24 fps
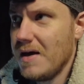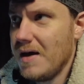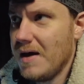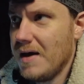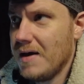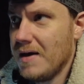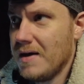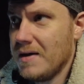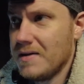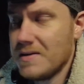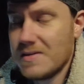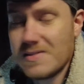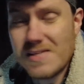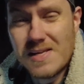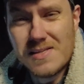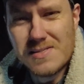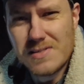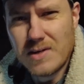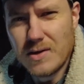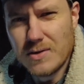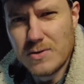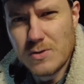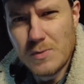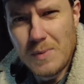the sensor
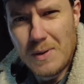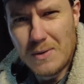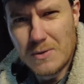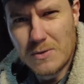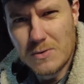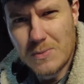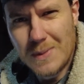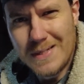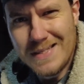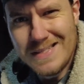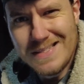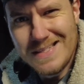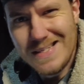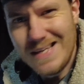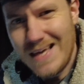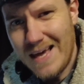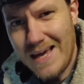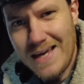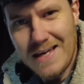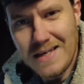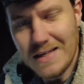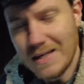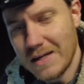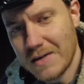got to about
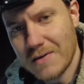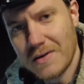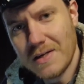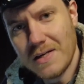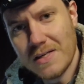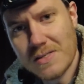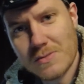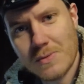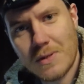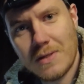28 degrees